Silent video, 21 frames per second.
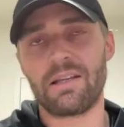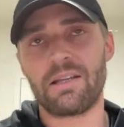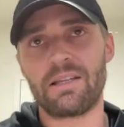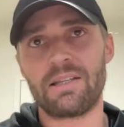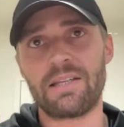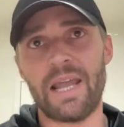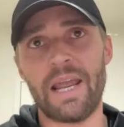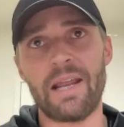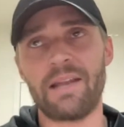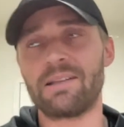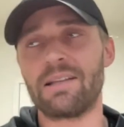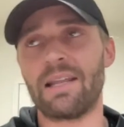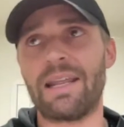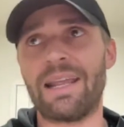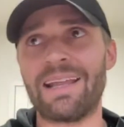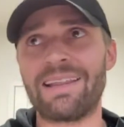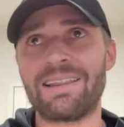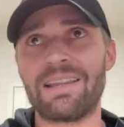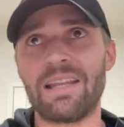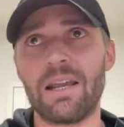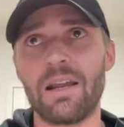take to
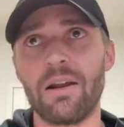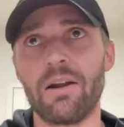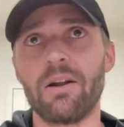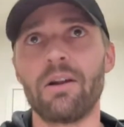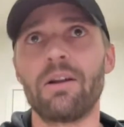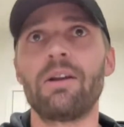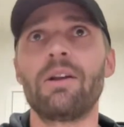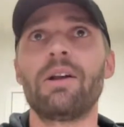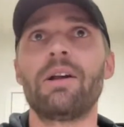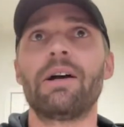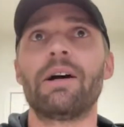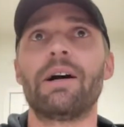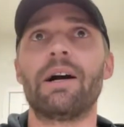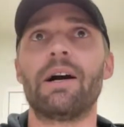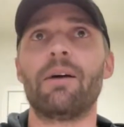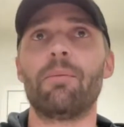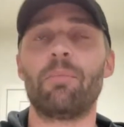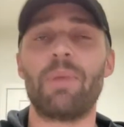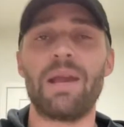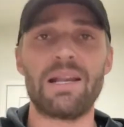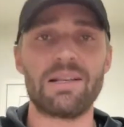get there
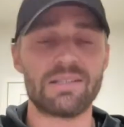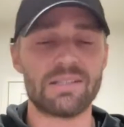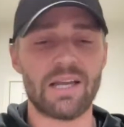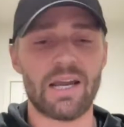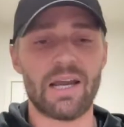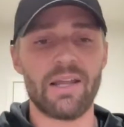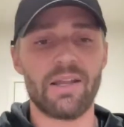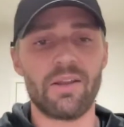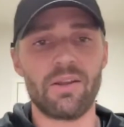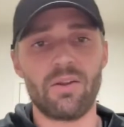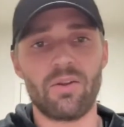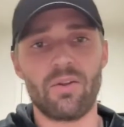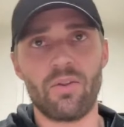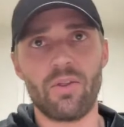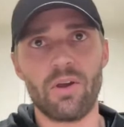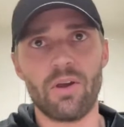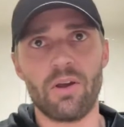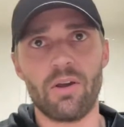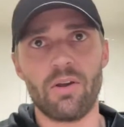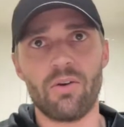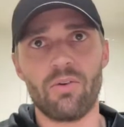based on
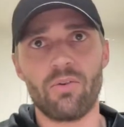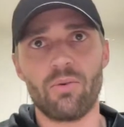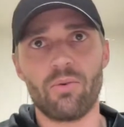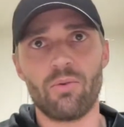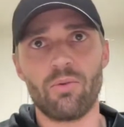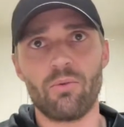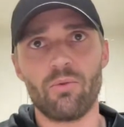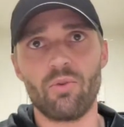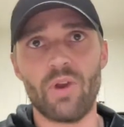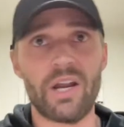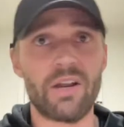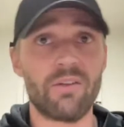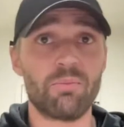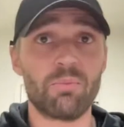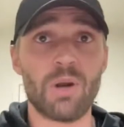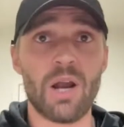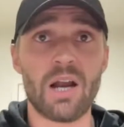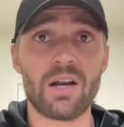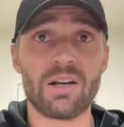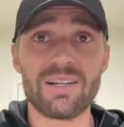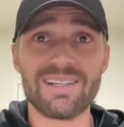the rate of
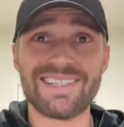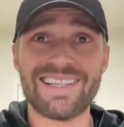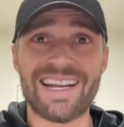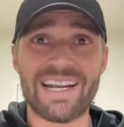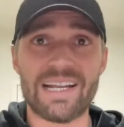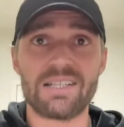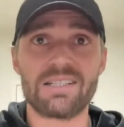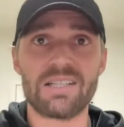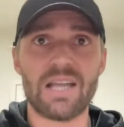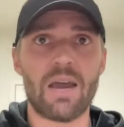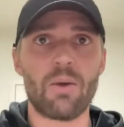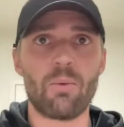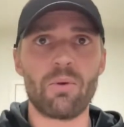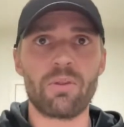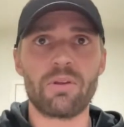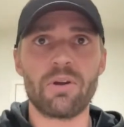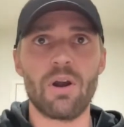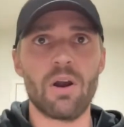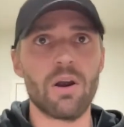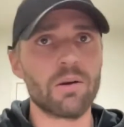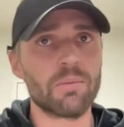progress that I set
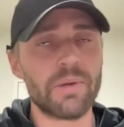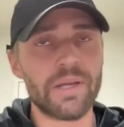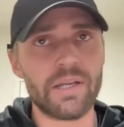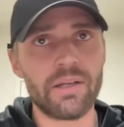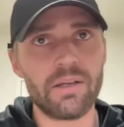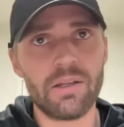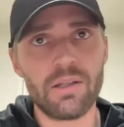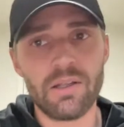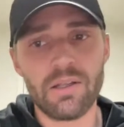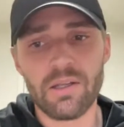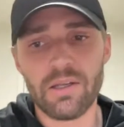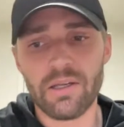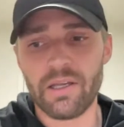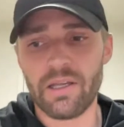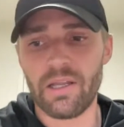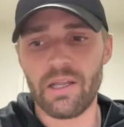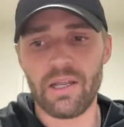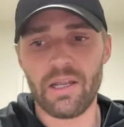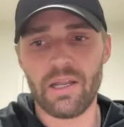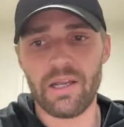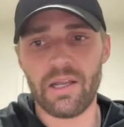with Carbon,
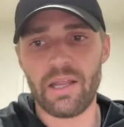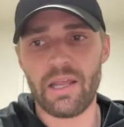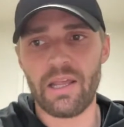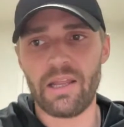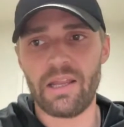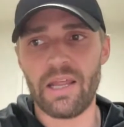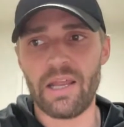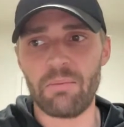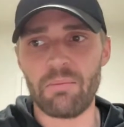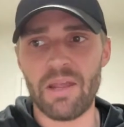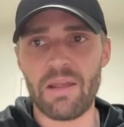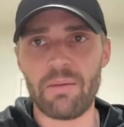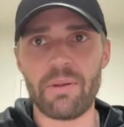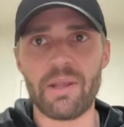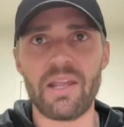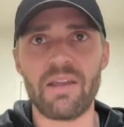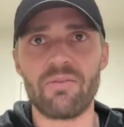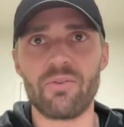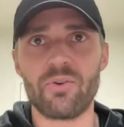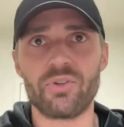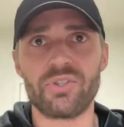and then maybe
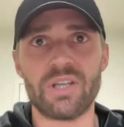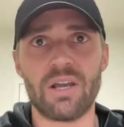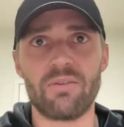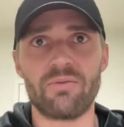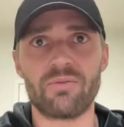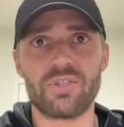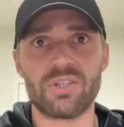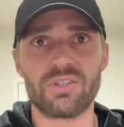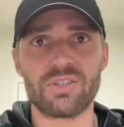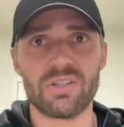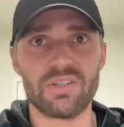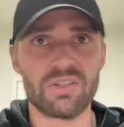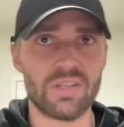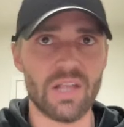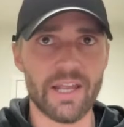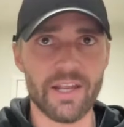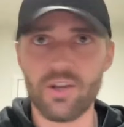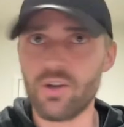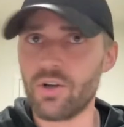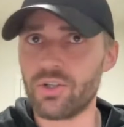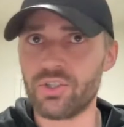give yourself just a
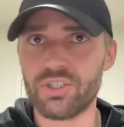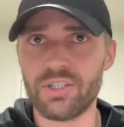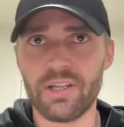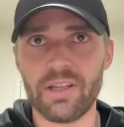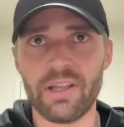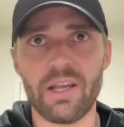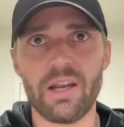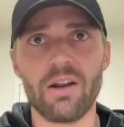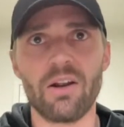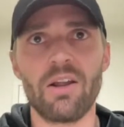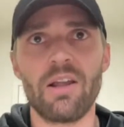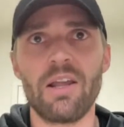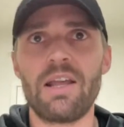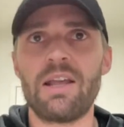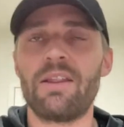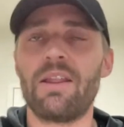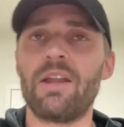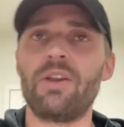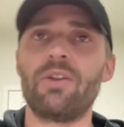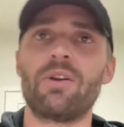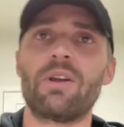slight cushion there.
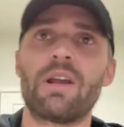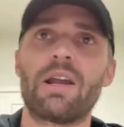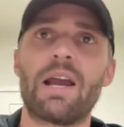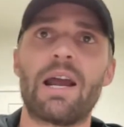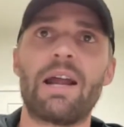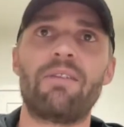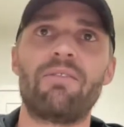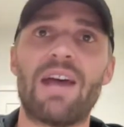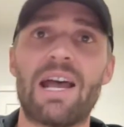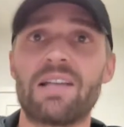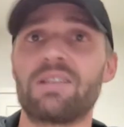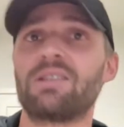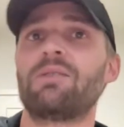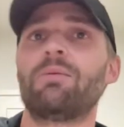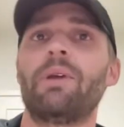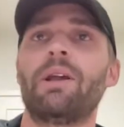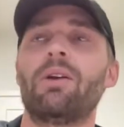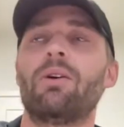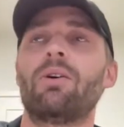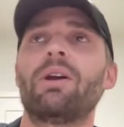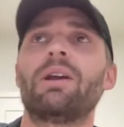Then you can kind of
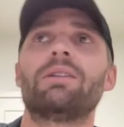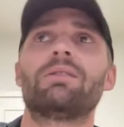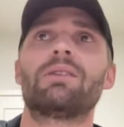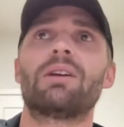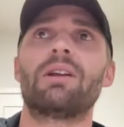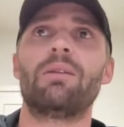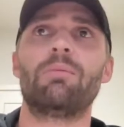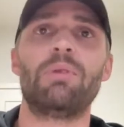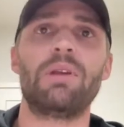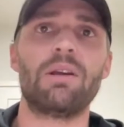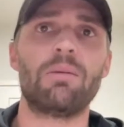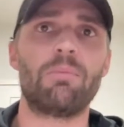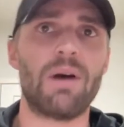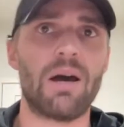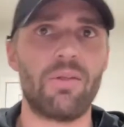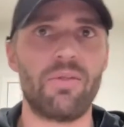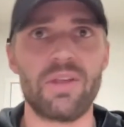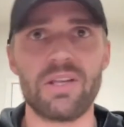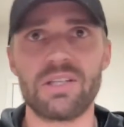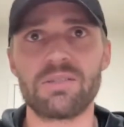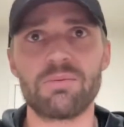estimate, okay, it's going to be
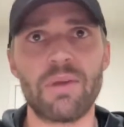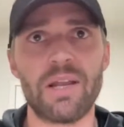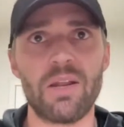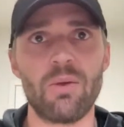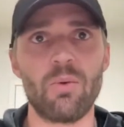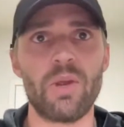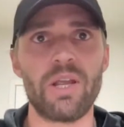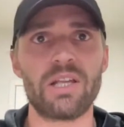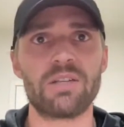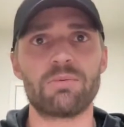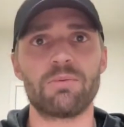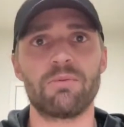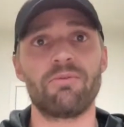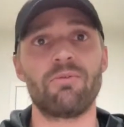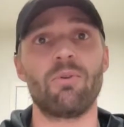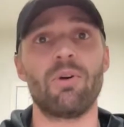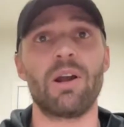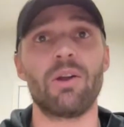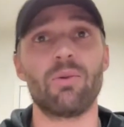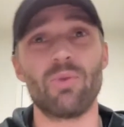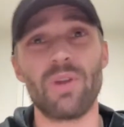about this many weeks
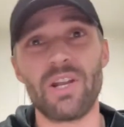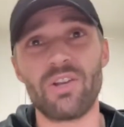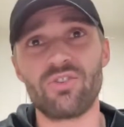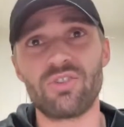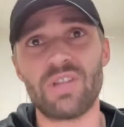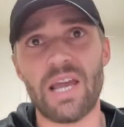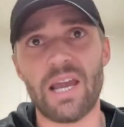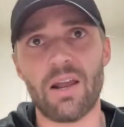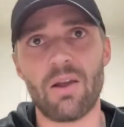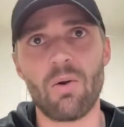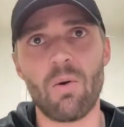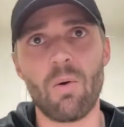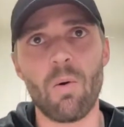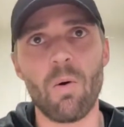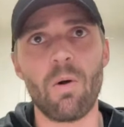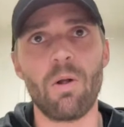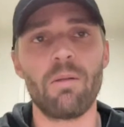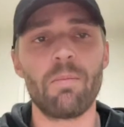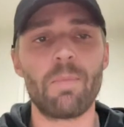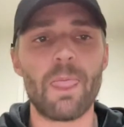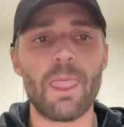before I reach that
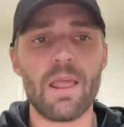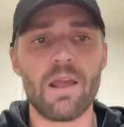goal.